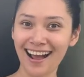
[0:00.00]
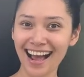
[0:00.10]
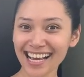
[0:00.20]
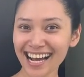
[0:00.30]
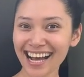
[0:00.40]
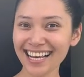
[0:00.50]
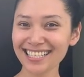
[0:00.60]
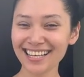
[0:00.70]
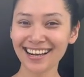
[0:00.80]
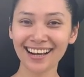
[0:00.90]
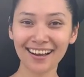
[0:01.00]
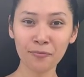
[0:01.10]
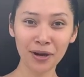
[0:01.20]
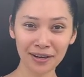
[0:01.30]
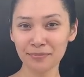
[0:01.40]
Hi guys,
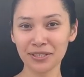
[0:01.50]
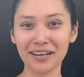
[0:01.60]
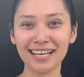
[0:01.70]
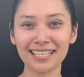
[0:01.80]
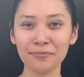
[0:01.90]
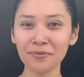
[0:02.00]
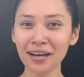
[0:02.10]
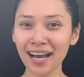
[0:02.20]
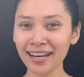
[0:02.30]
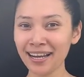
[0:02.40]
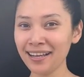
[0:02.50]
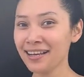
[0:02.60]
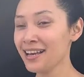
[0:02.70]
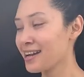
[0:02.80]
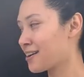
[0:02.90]
welcome to Casa Moncada.
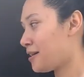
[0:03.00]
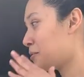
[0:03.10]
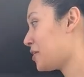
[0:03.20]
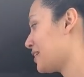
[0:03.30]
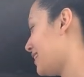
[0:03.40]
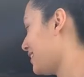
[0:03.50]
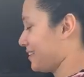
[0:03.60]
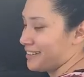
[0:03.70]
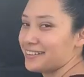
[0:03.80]
Come on in.